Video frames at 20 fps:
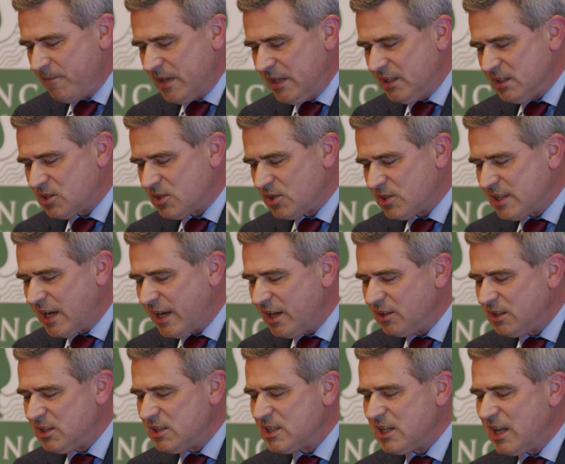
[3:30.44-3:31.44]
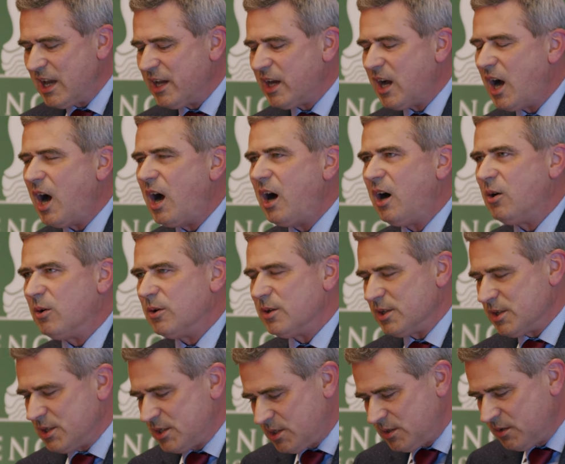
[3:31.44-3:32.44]
In societies like
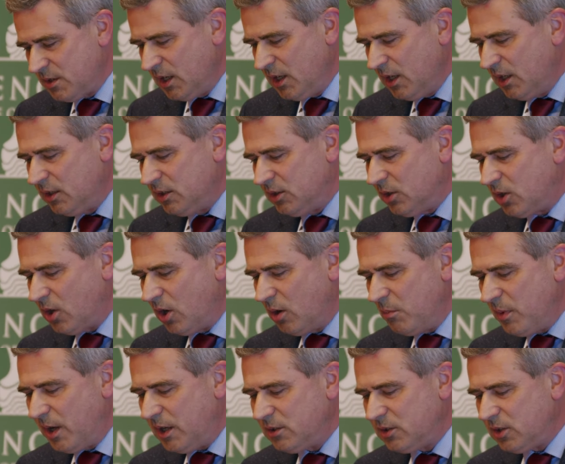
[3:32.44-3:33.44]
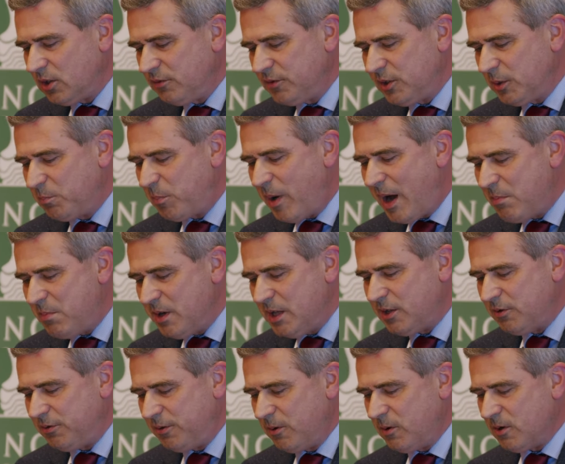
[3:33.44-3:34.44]
ours, the command of the
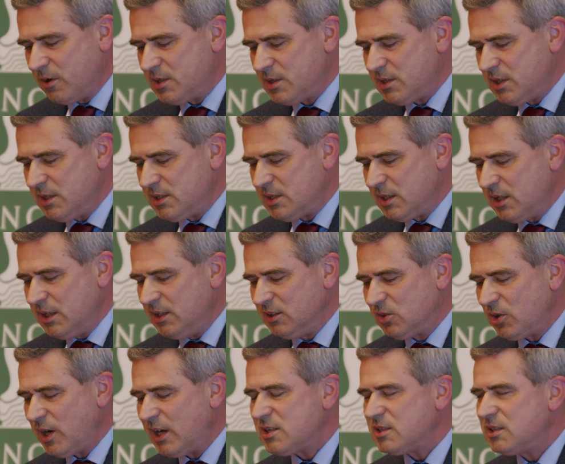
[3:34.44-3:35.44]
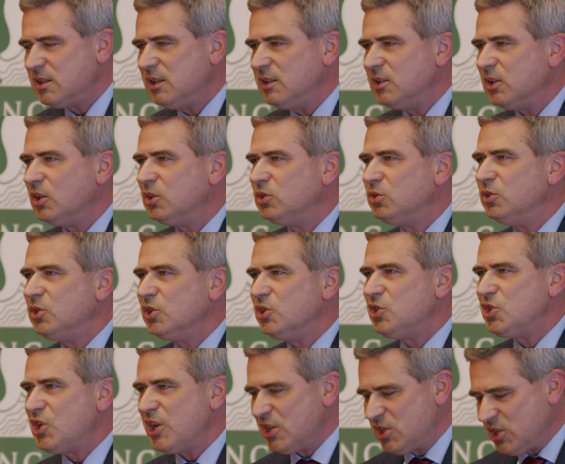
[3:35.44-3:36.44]
public force is entrusted to the
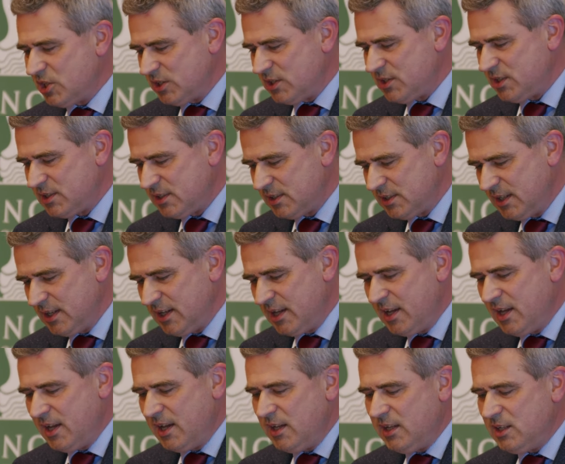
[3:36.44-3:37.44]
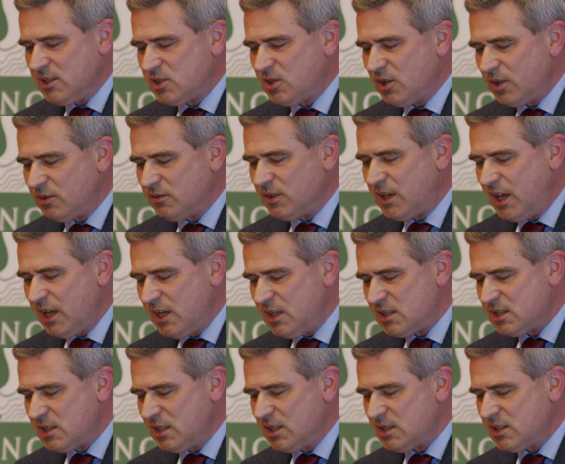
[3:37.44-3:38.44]
judges in certain
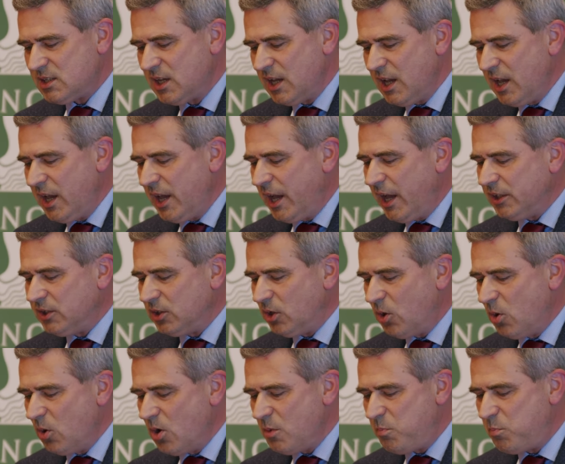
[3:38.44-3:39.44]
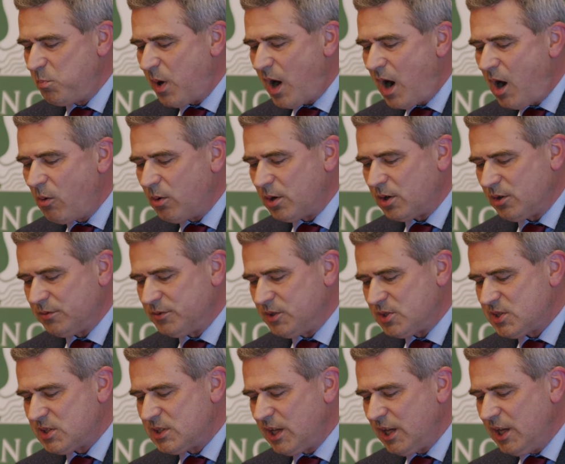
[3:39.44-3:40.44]
cases, and the whole power of the
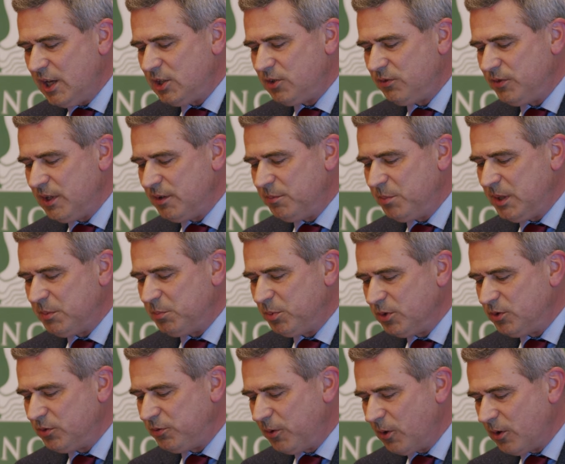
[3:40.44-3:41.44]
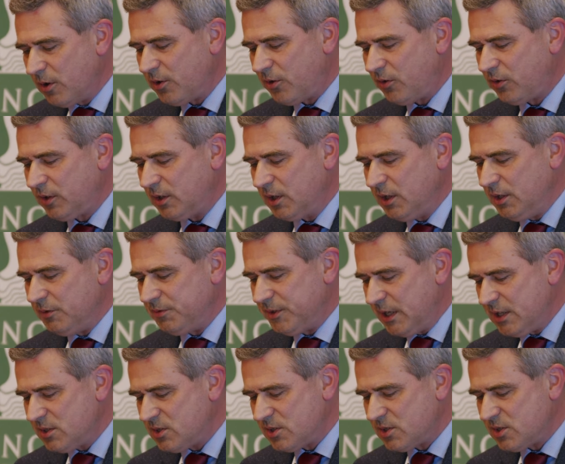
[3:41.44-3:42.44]
state will be put forth, if
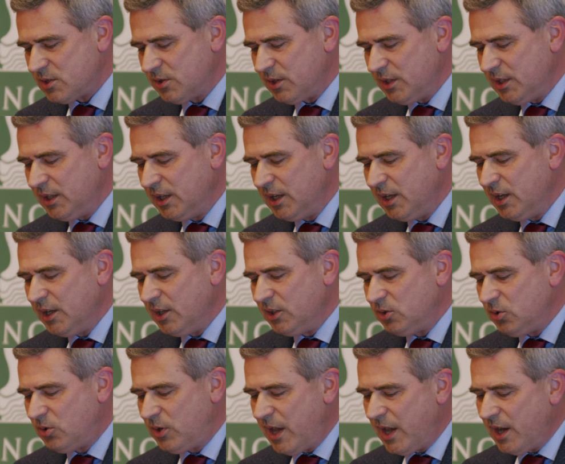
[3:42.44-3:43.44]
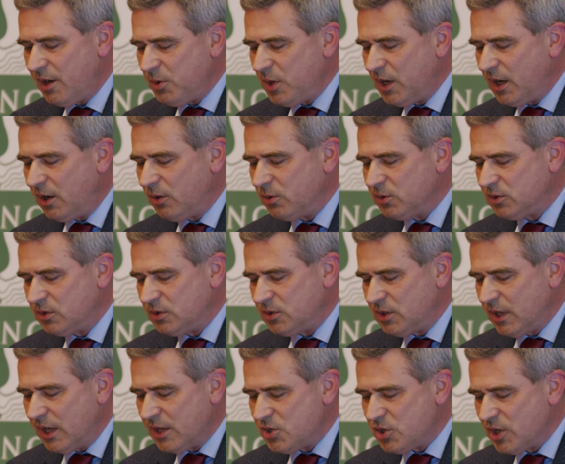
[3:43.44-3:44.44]
necessary, to carry out
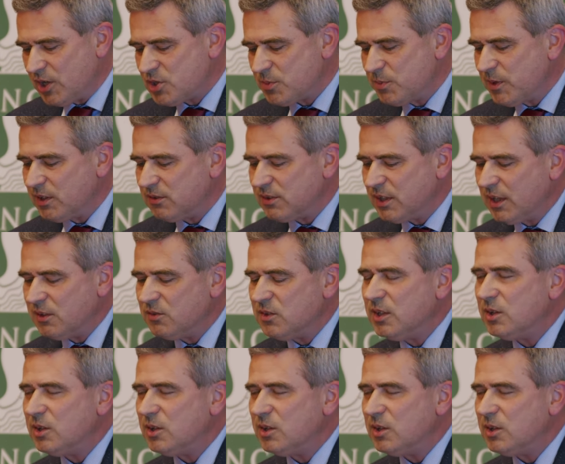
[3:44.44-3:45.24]
their judgment and